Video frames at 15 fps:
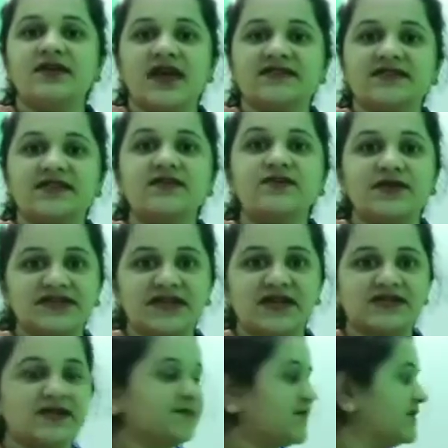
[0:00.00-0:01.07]
Result.
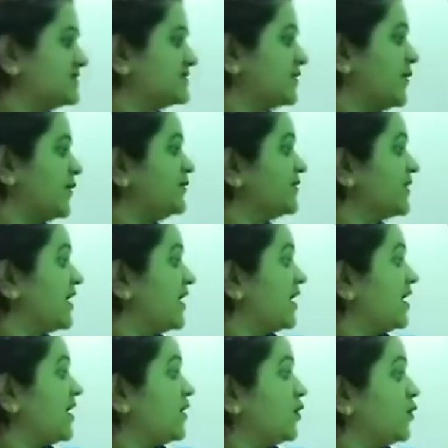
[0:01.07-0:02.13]
So
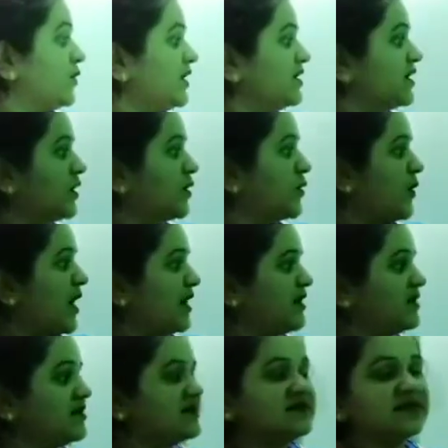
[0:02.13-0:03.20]
we
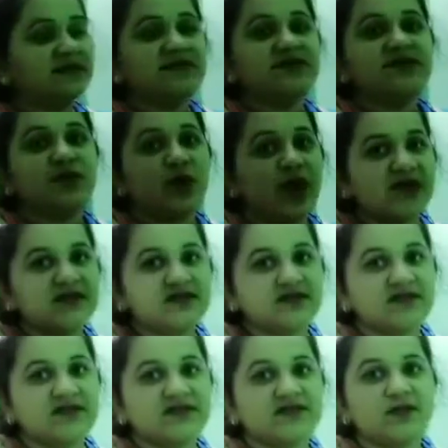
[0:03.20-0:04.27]
require some
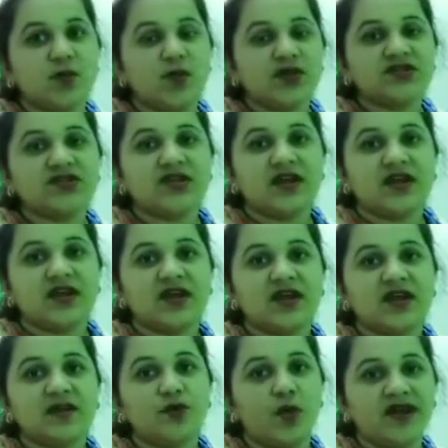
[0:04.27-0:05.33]
devices which can
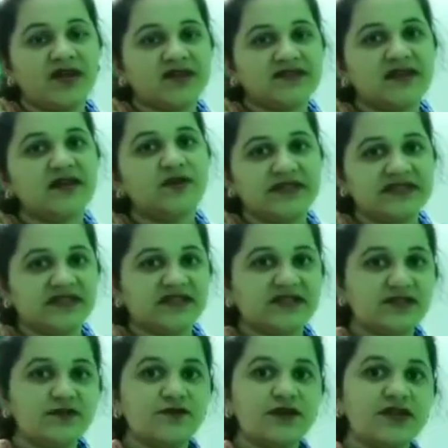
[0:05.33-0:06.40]
give us the result.
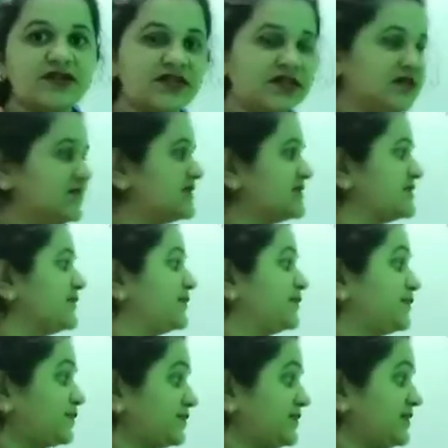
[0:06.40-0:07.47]
So for this,
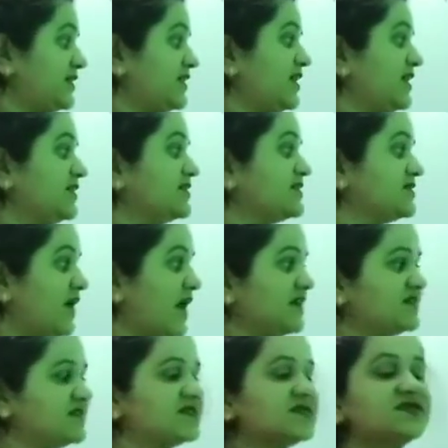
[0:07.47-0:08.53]
the
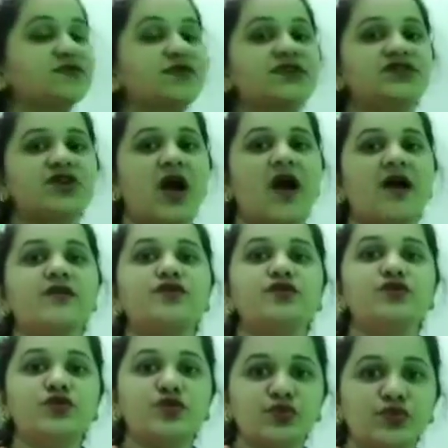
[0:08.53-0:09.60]
devices which are
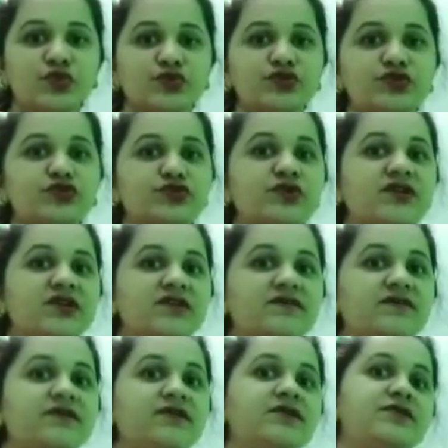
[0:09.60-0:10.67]
used to
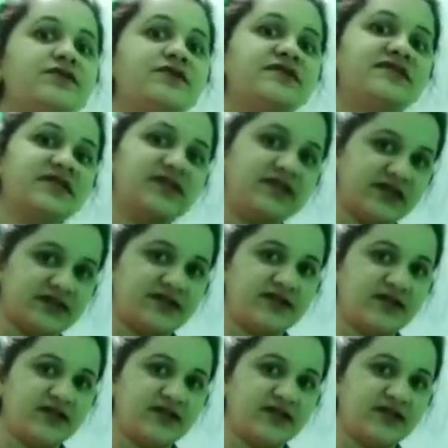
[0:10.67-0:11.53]
give the result,